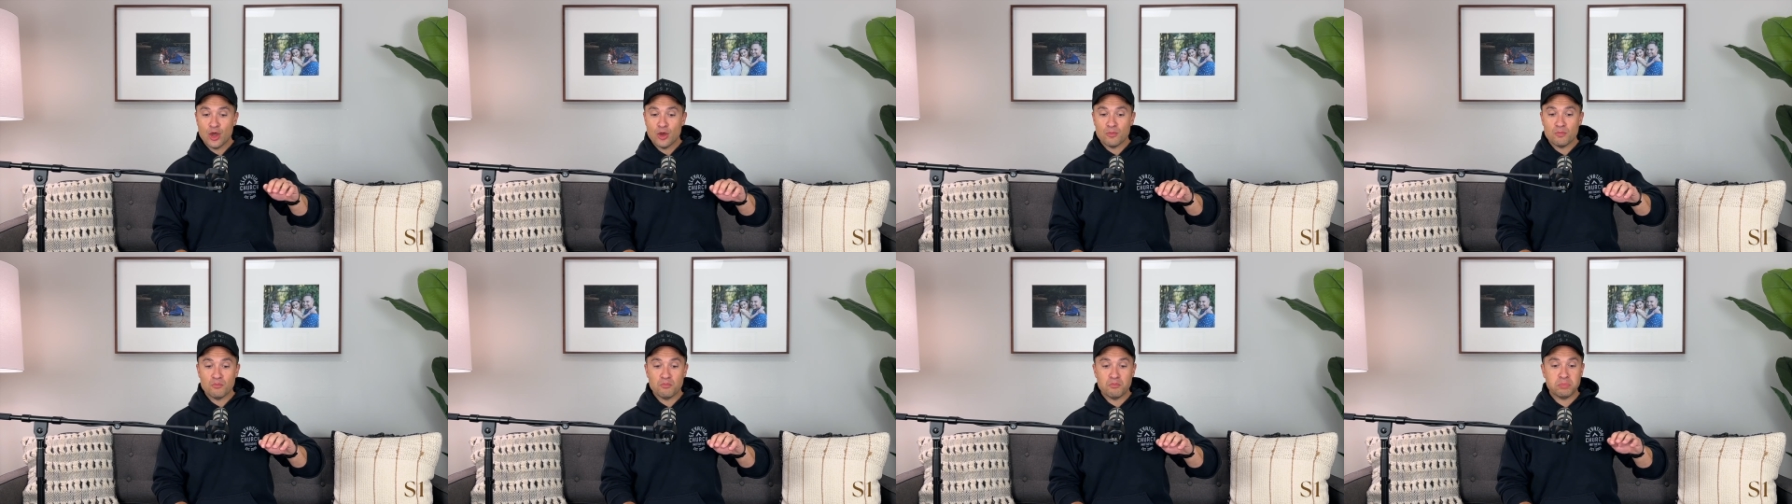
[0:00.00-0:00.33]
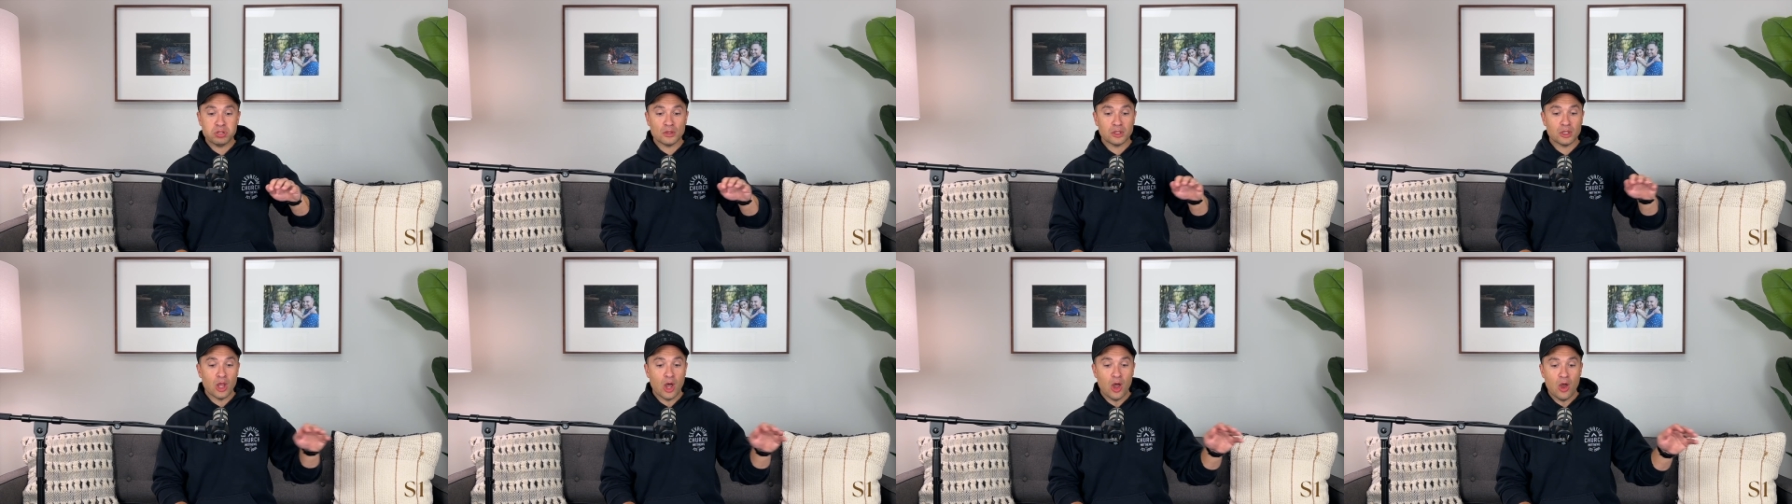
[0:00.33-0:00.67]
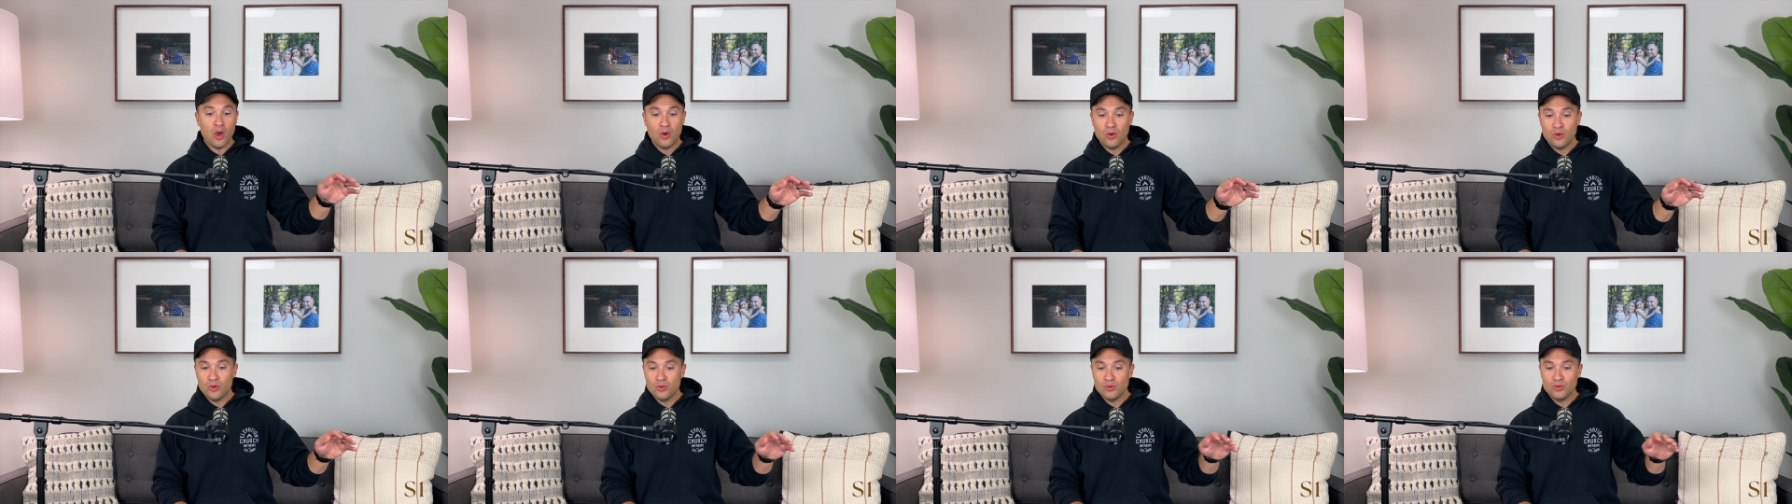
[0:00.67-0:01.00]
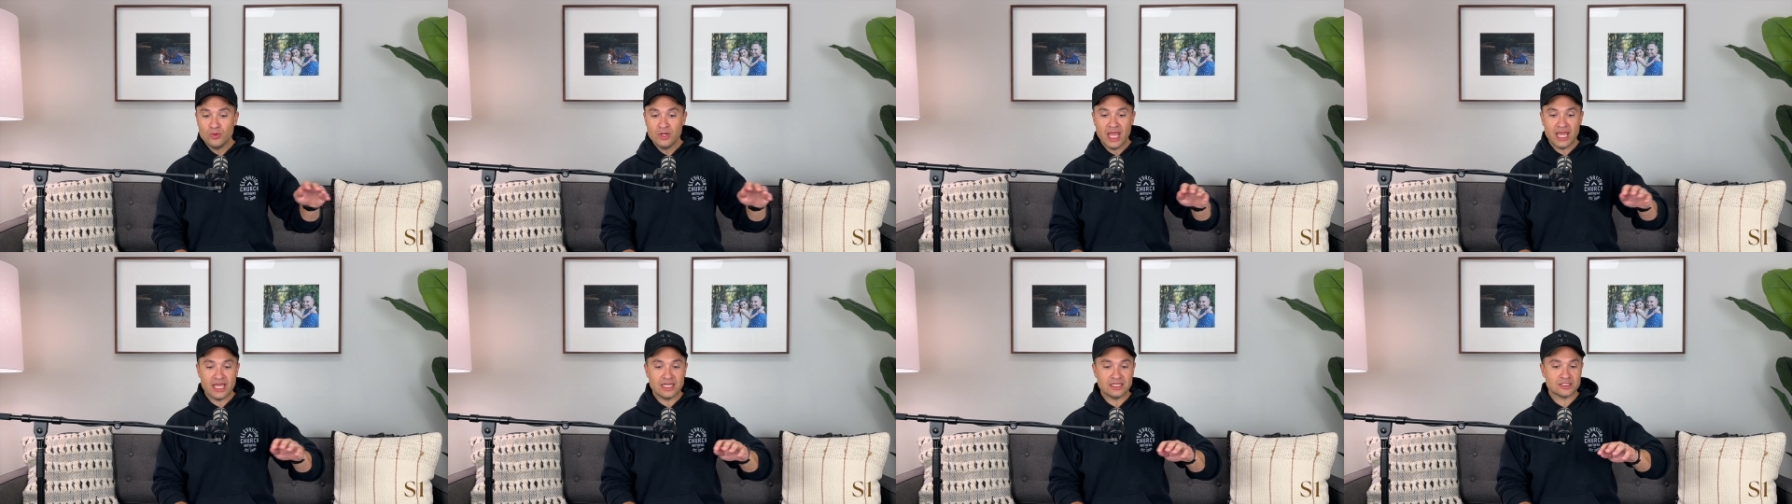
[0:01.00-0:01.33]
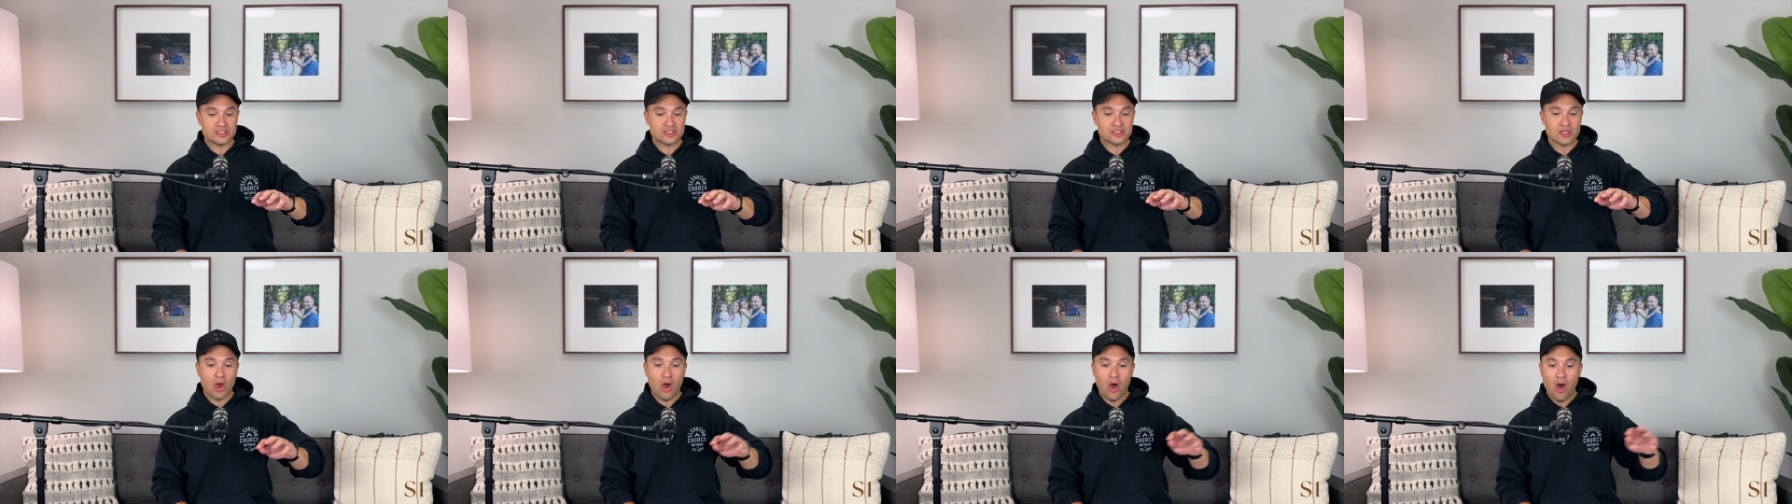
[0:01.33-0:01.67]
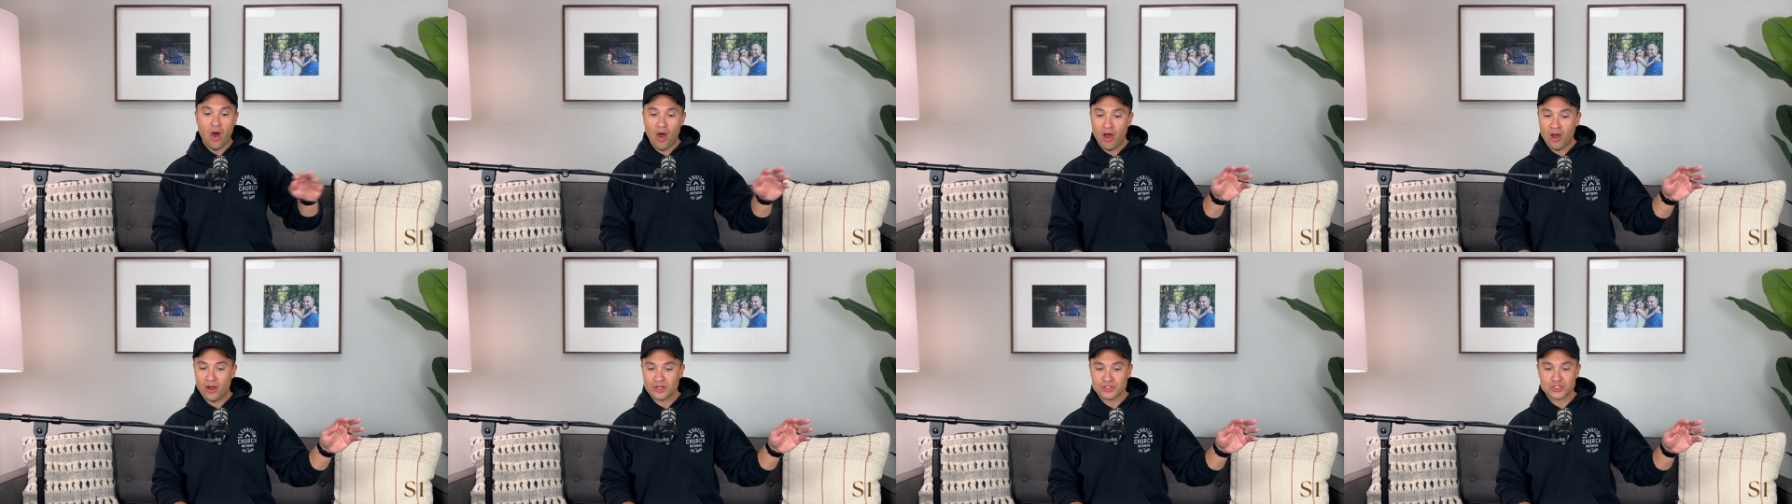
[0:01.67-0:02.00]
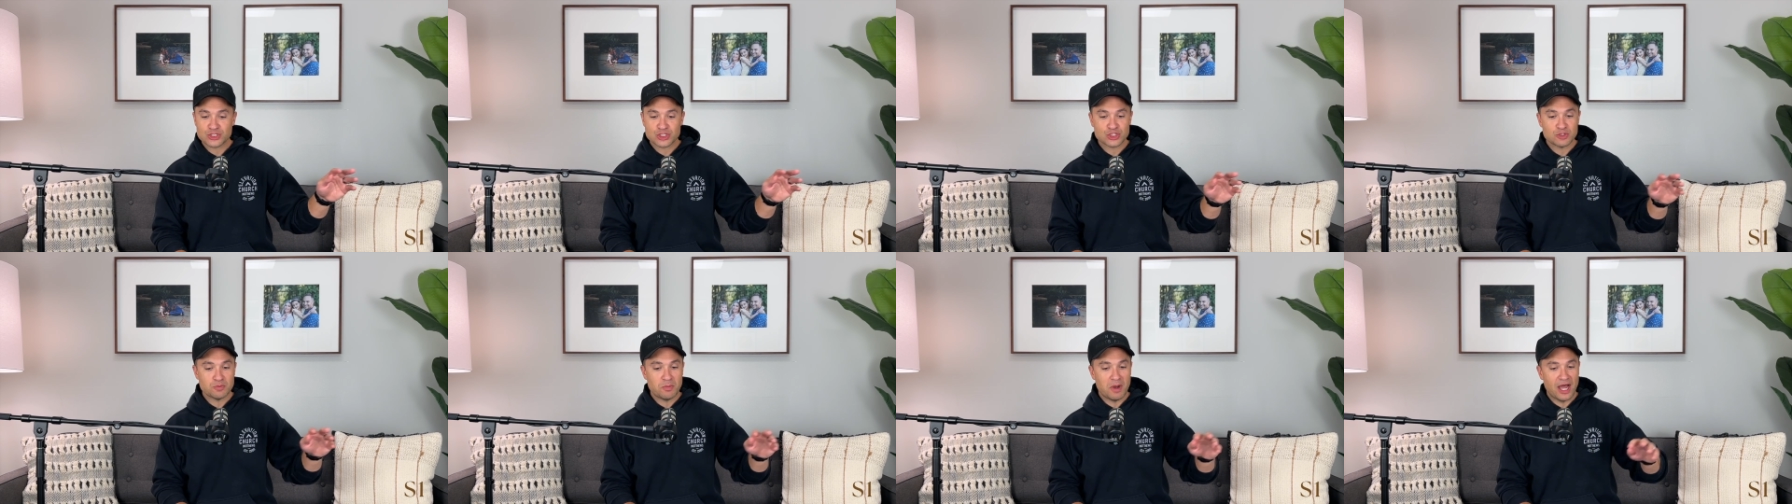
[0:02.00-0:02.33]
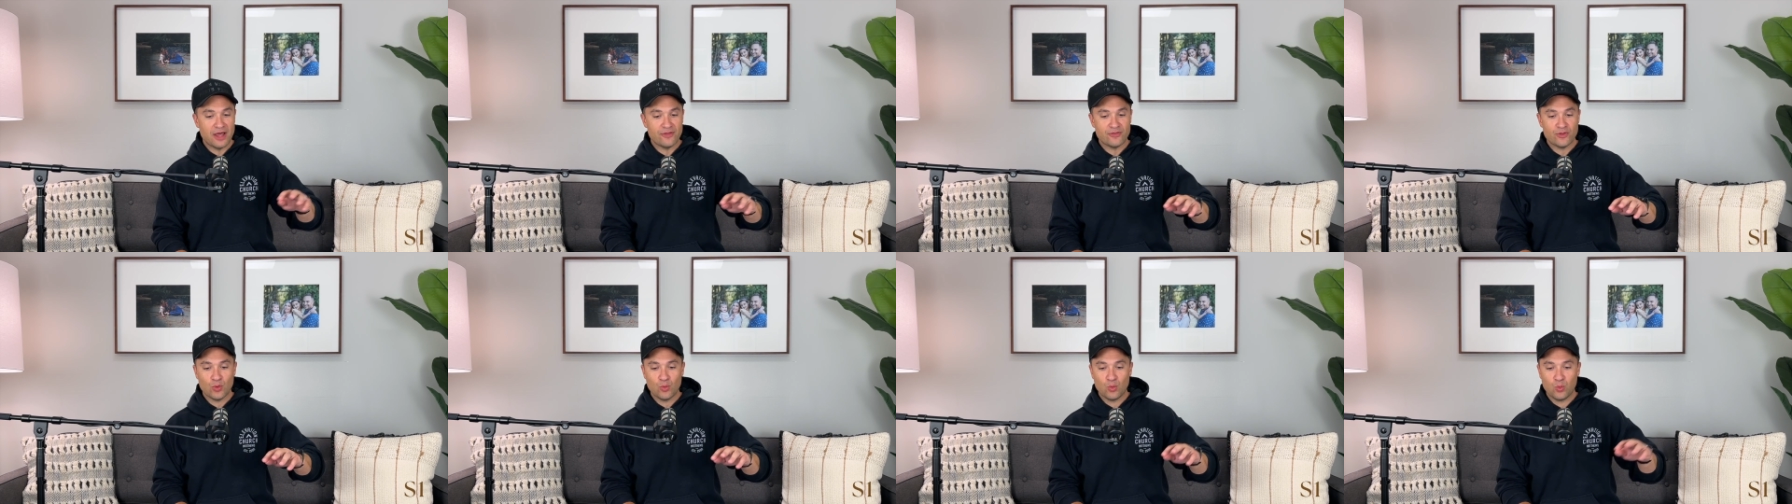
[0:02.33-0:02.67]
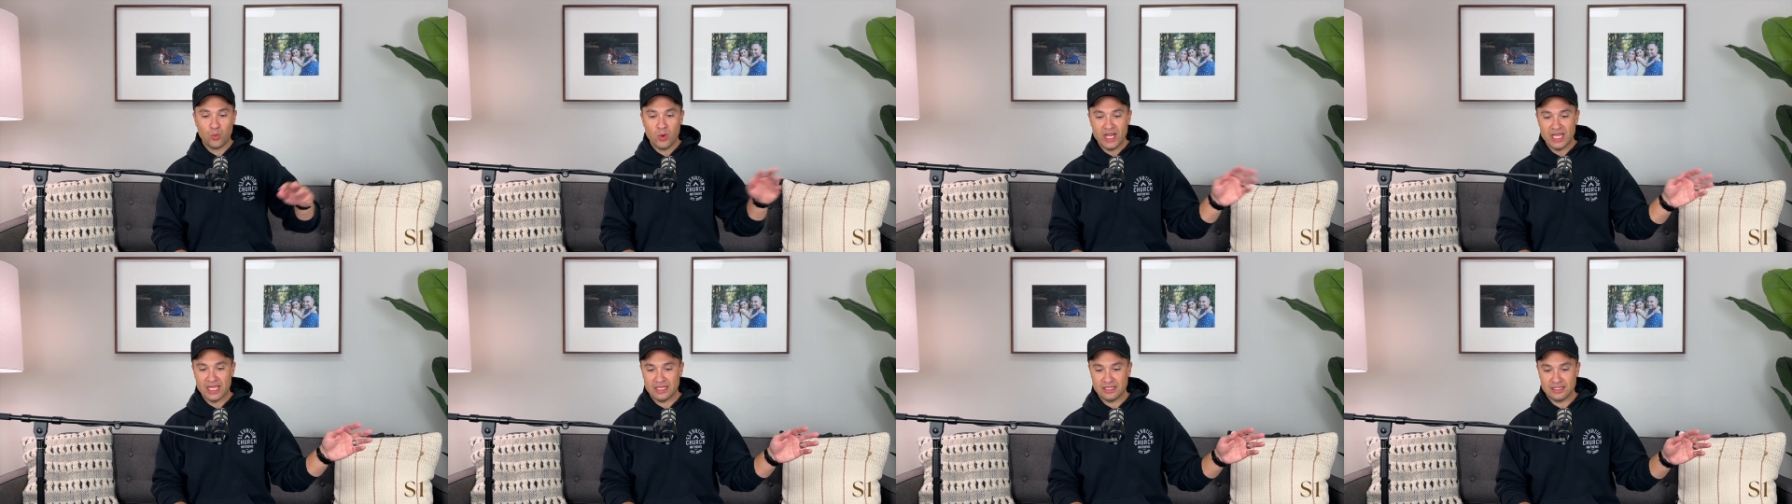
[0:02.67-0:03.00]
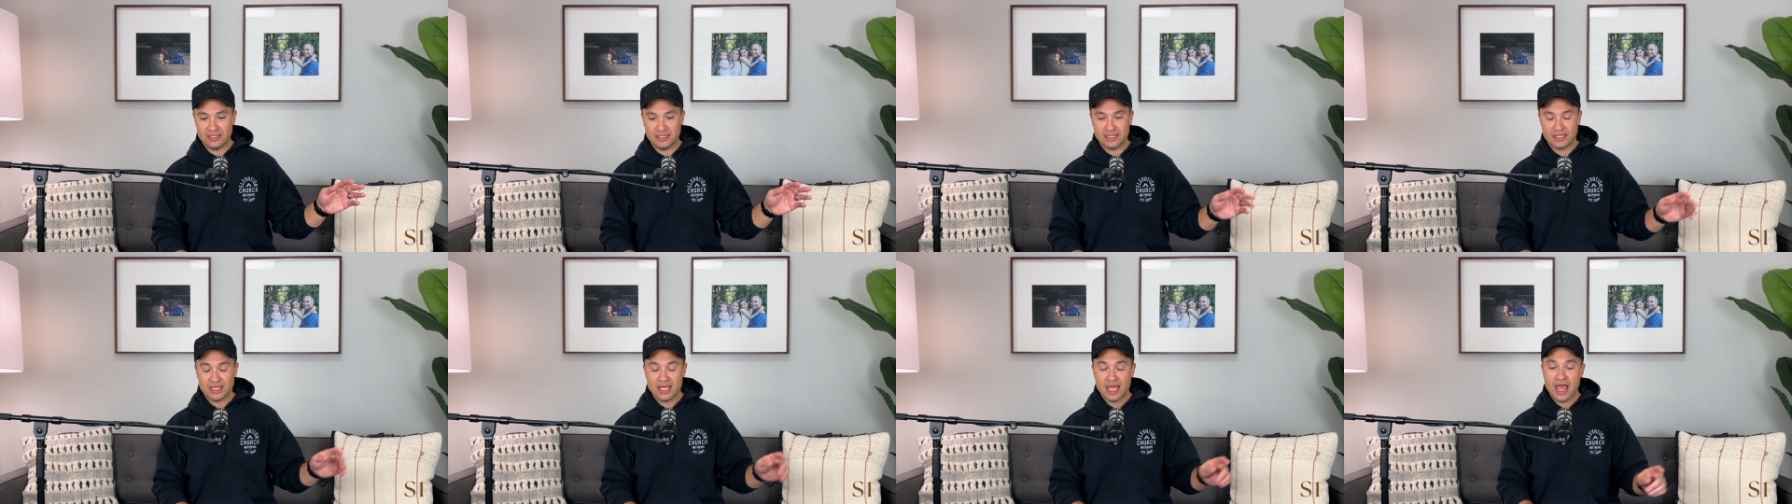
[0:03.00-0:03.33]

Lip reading: blown and tossed by the wind.